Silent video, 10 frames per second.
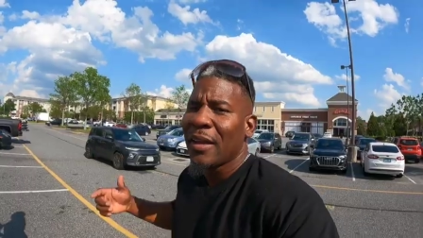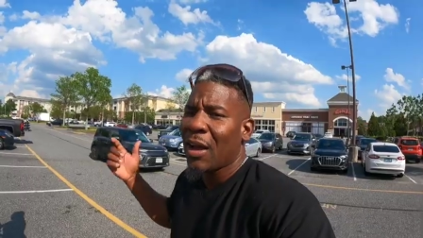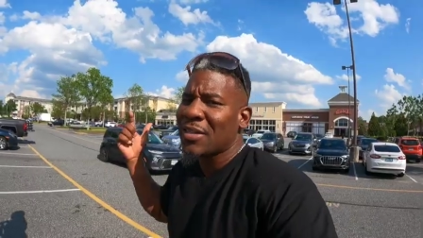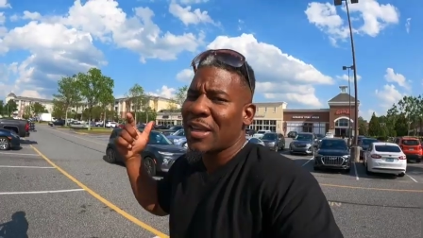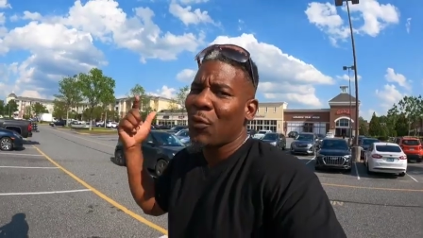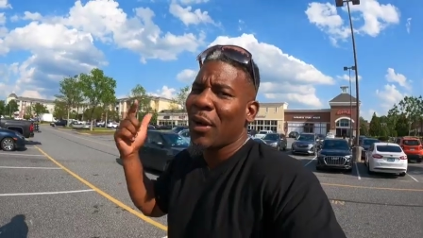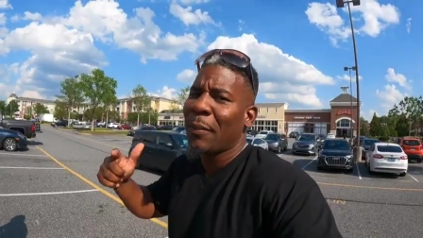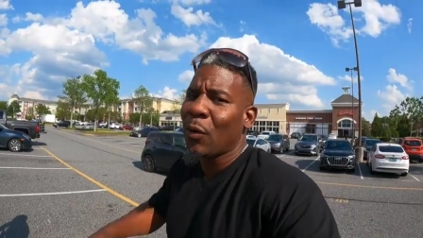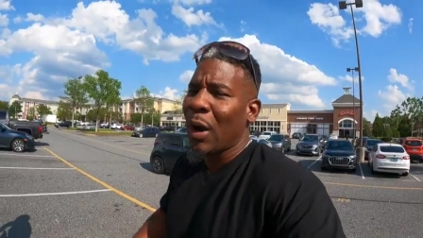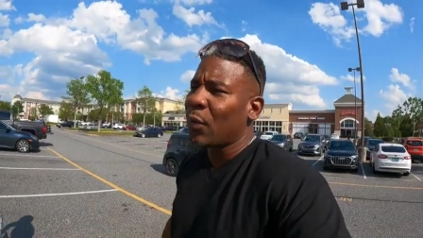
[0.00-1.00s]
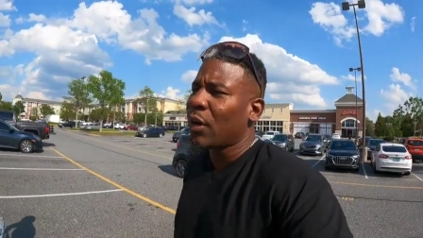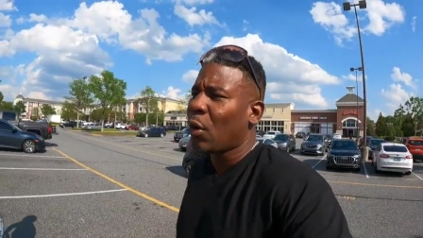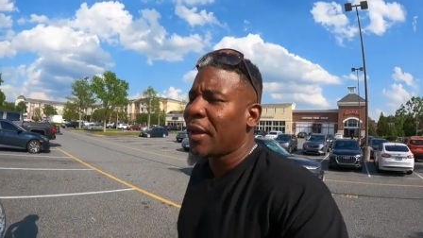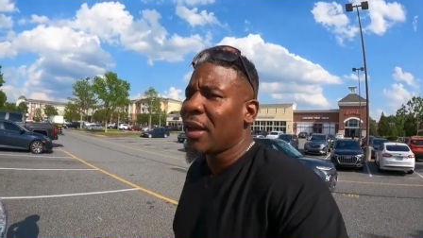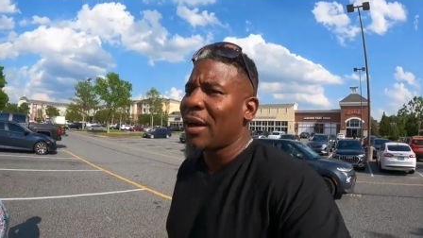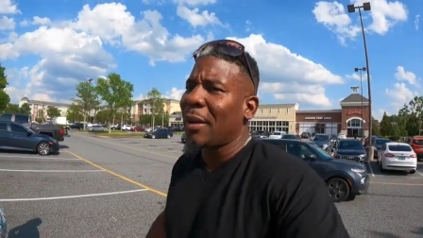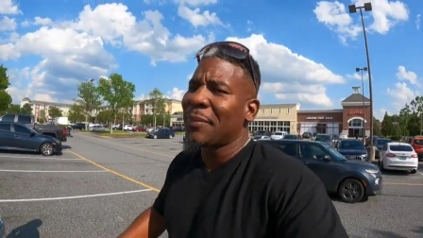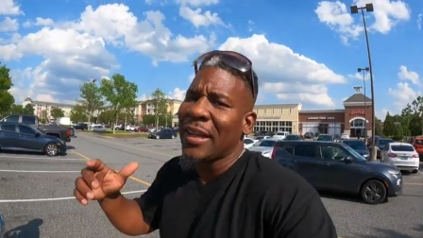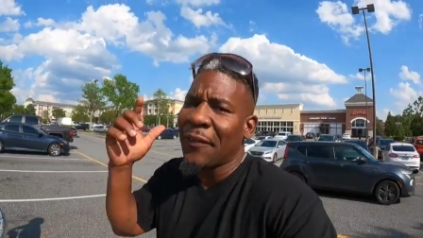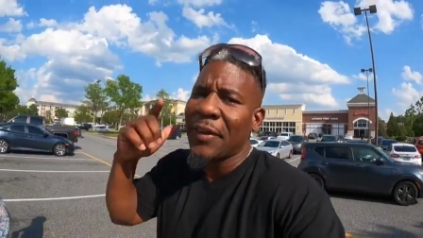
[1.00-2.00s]
Y'all stay with me while we go in here.
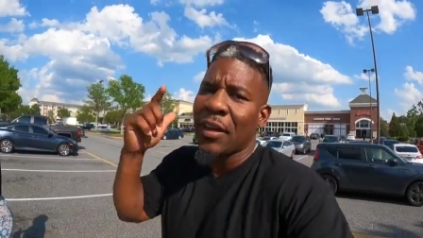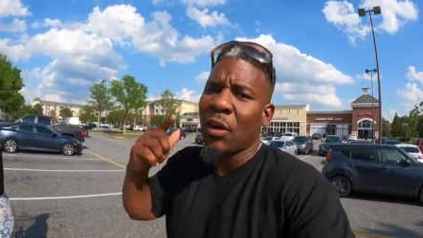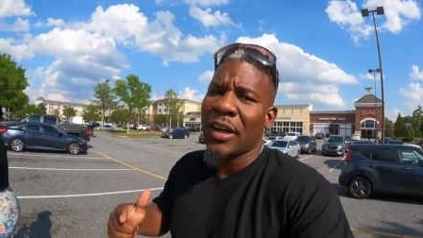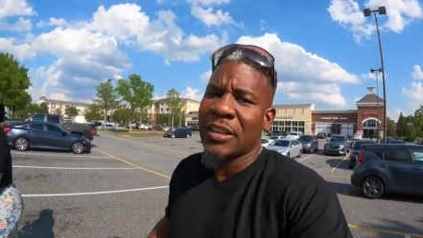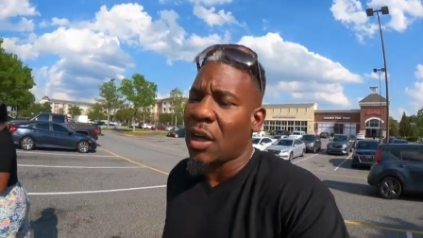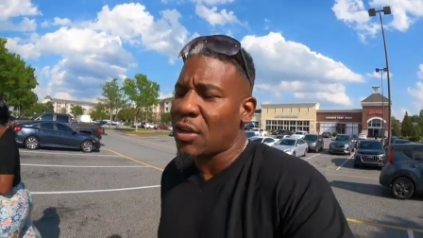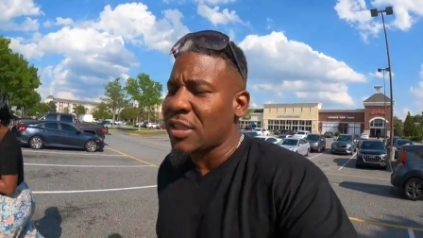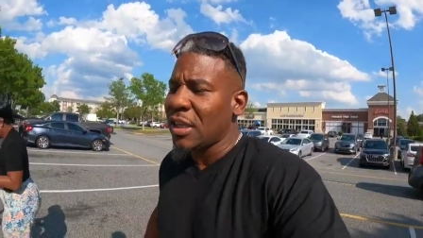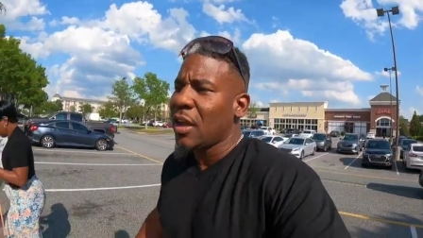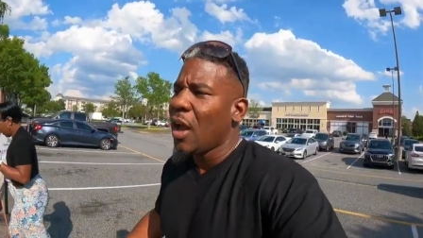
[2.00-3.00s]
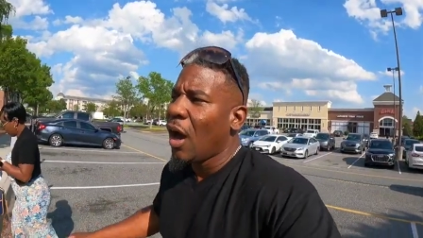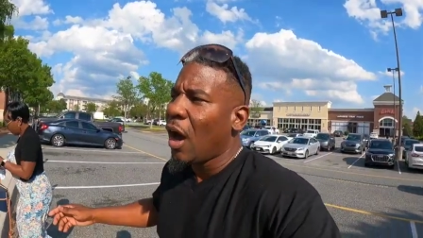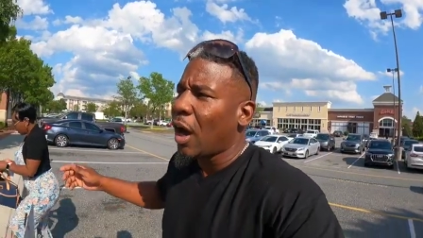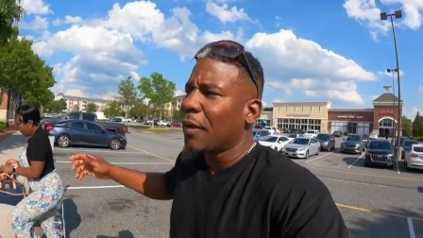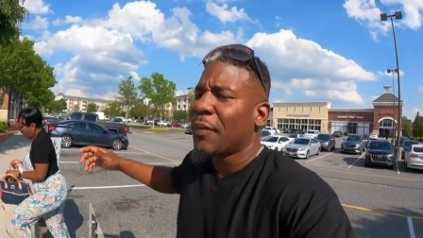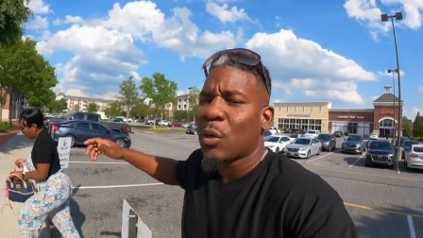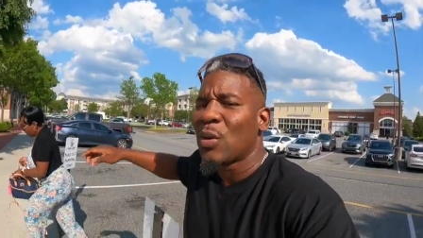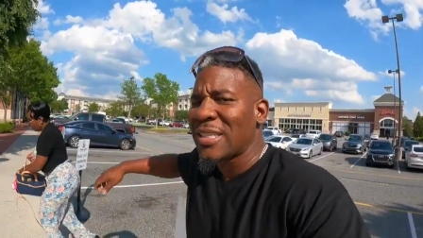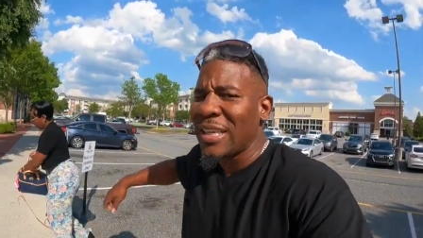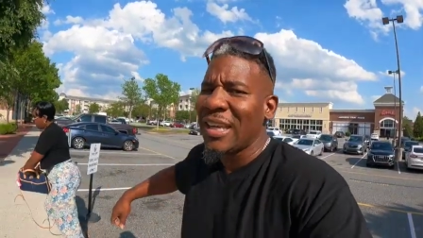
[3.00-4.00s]
I'm definitely gonna let y'all see um, the
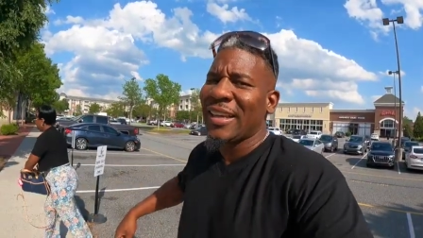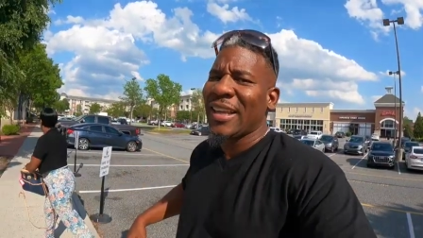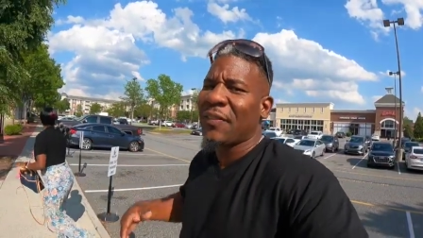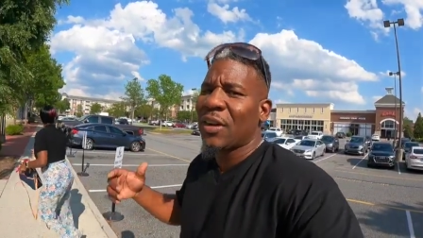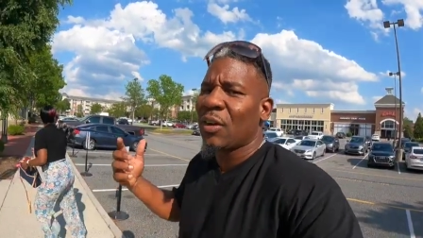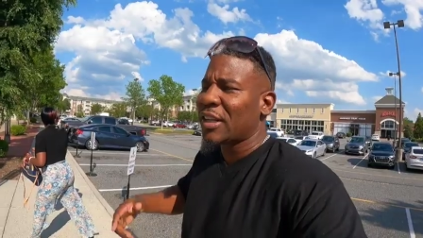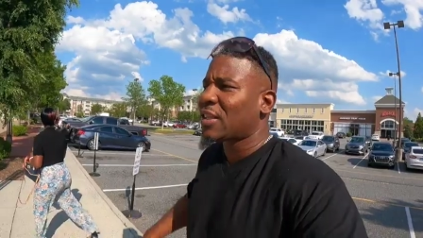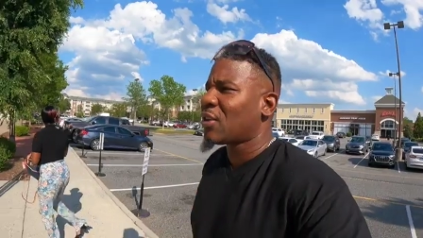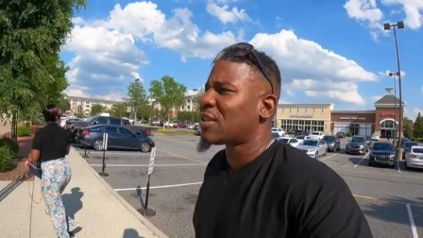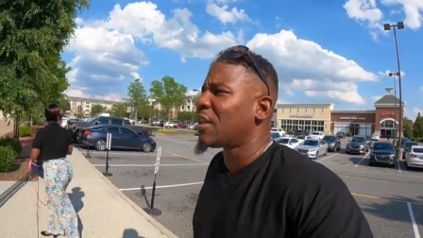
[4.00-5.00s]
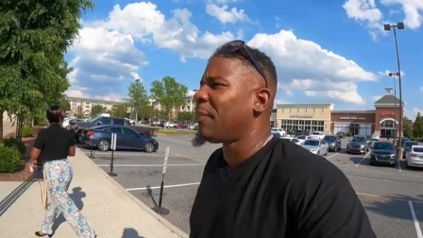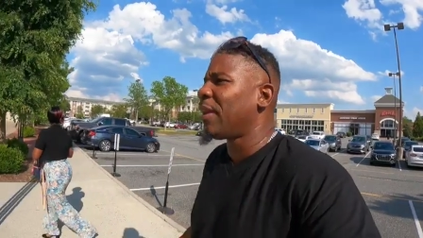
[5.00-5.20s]
cuisine. Definitely gonna let y'all see the